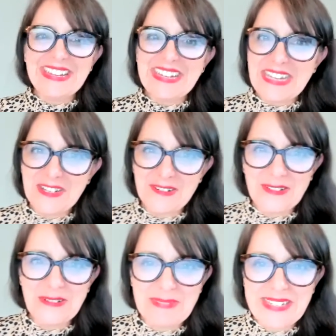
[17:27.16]
It
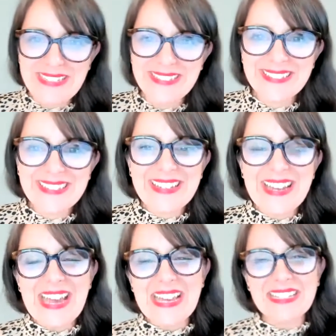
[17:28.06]
grew me.
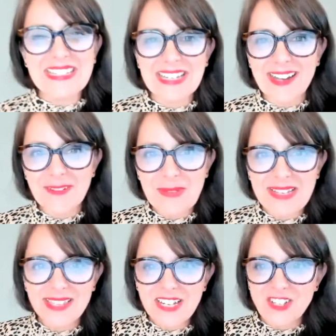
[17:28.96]
And I
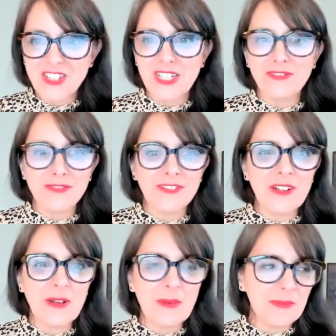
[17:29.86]
made that shift
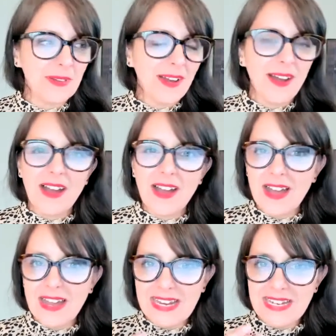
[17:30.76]
from
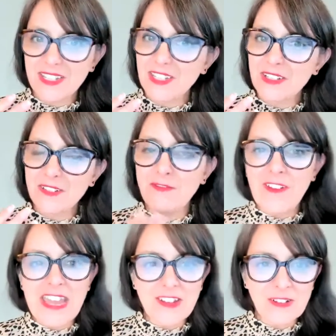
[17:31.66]
I
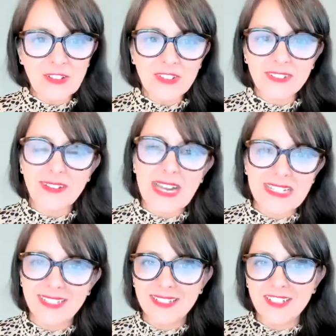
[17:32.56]
failed, I
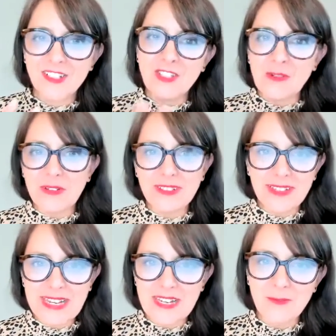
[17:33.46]
didn't do what
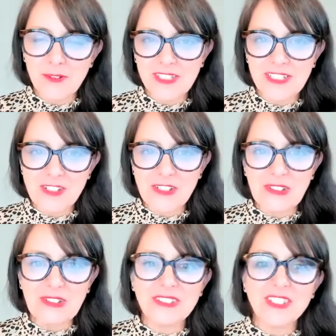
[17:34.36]
I wanted
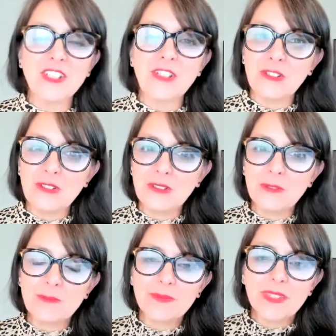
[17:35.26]

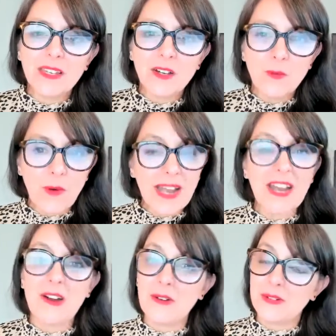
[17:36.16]
to
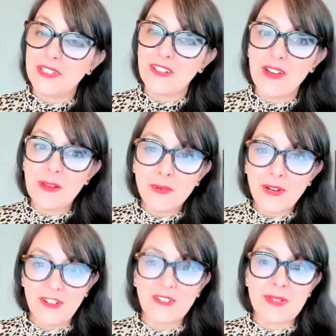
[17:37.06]
wow, I'm
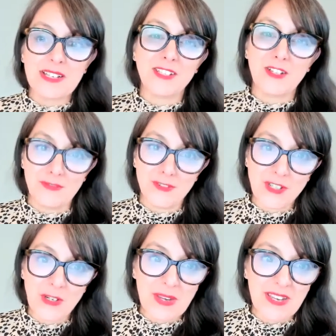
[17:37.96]
proud of myself for
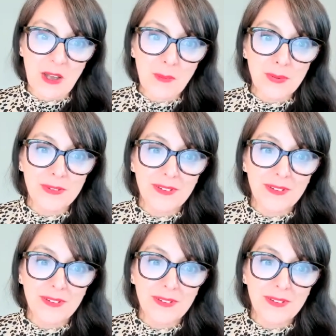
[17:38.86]
showing up.